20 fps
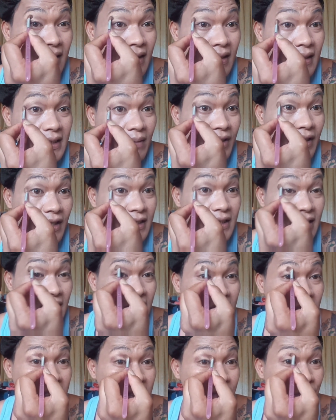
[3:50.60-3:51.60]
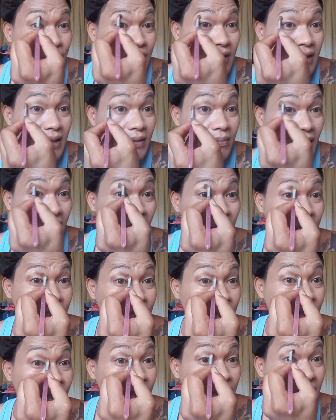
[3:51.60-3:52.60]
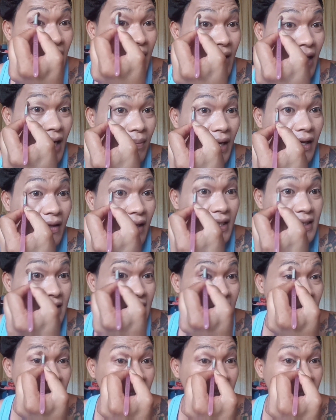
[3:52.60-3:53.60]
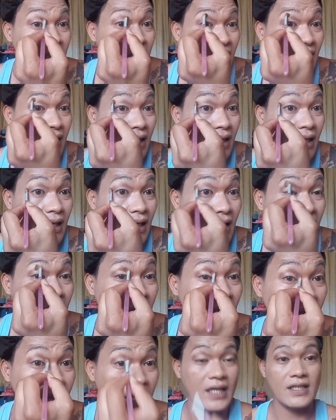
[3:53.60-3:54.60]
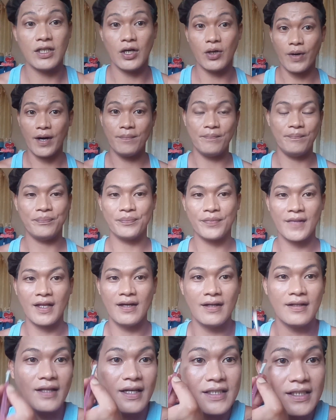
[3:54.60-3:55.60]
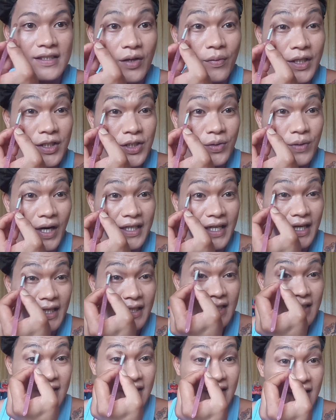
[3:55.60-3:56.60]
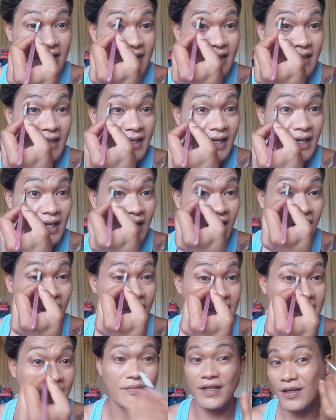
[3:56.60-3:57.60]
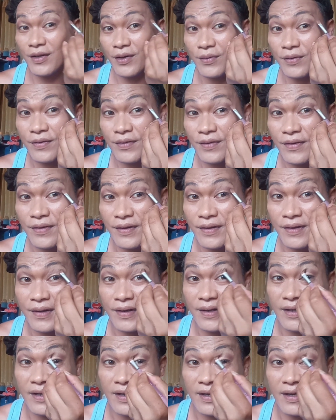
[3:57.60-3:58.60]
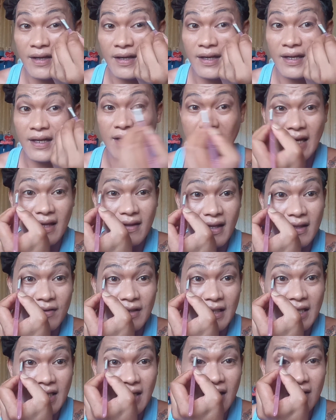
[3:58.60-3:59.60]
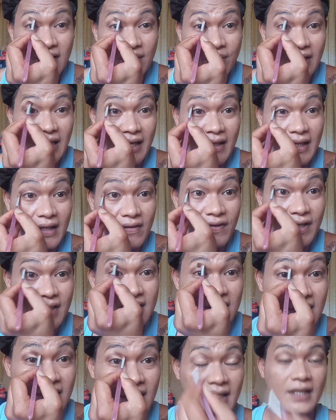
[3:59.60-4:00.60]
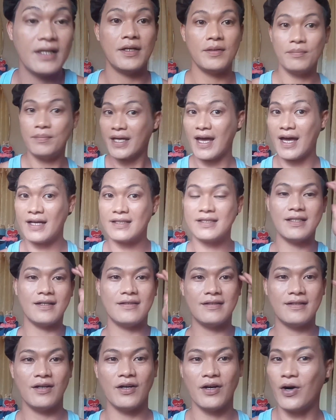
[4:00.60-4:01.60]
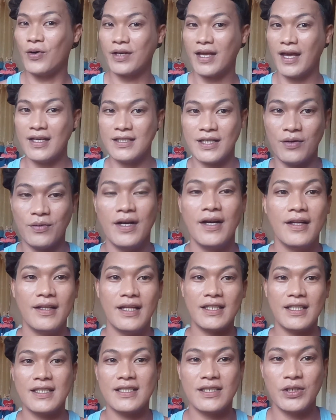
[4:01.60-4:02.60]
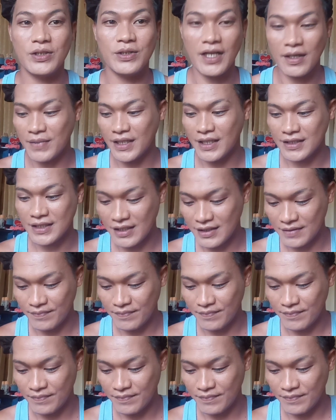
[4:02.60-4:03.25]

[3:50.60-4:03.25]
Some girls can just put makeup, day makeup like this. Okay, so that's it. Going to a date or something, you know, like that only. I only put like that first because okay, so that is good because